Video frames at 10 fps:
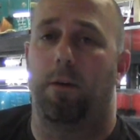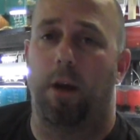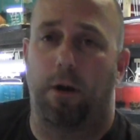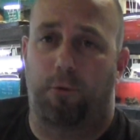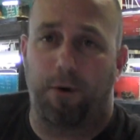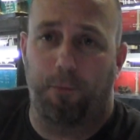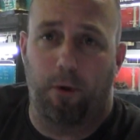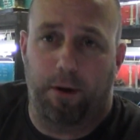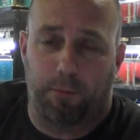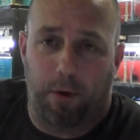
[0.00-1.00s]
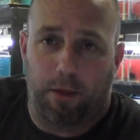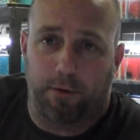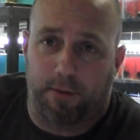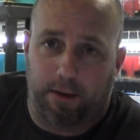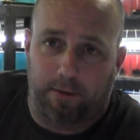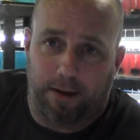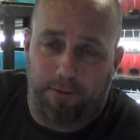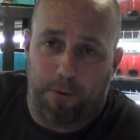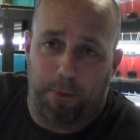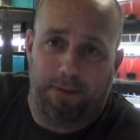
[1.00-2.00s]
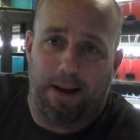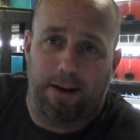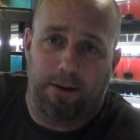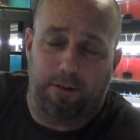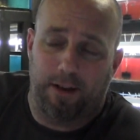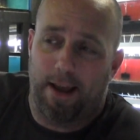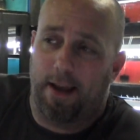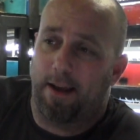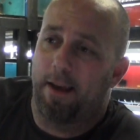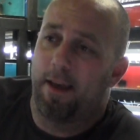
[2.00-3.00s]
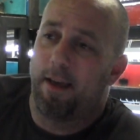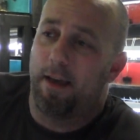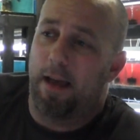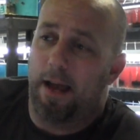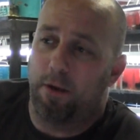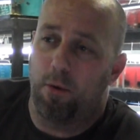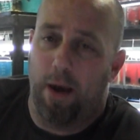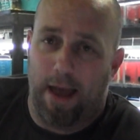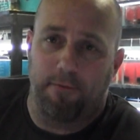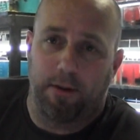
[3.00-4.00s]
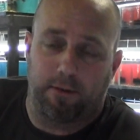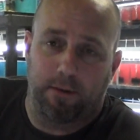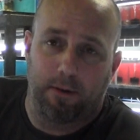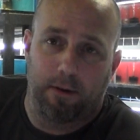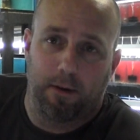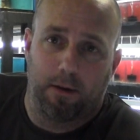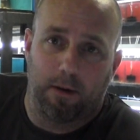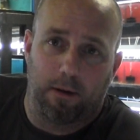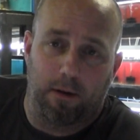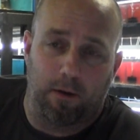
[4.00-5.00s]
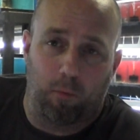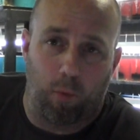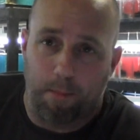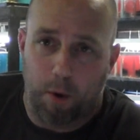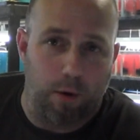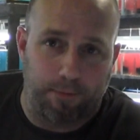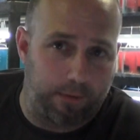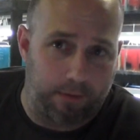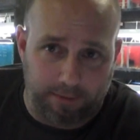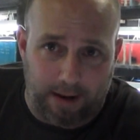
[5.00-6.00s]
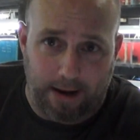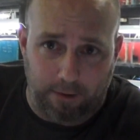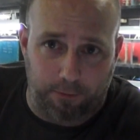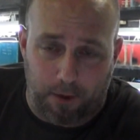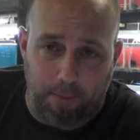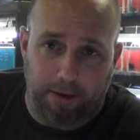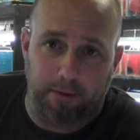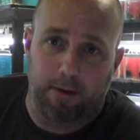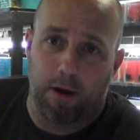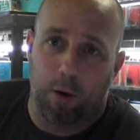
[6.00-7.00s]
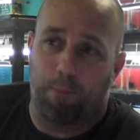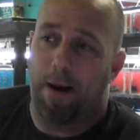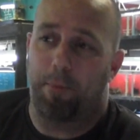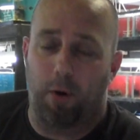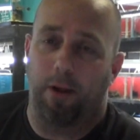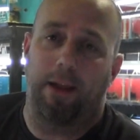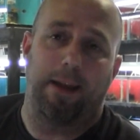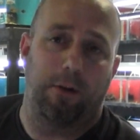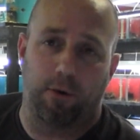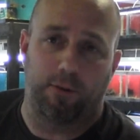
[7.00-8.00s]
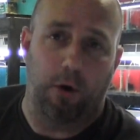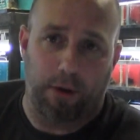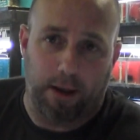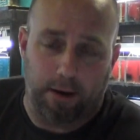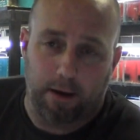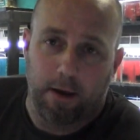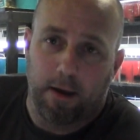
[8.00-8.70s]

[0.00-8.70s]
you know, driftwood is one of those things that if you put that in your tank and you haven't removed the tannins from it by boiling it or soaking it